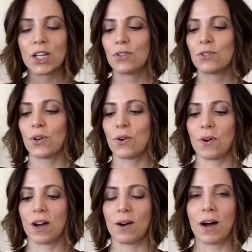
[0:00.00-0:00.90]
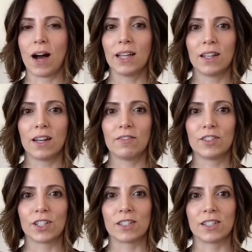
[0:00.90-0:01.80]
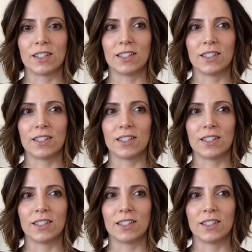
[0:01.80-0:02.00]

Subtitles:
So I love just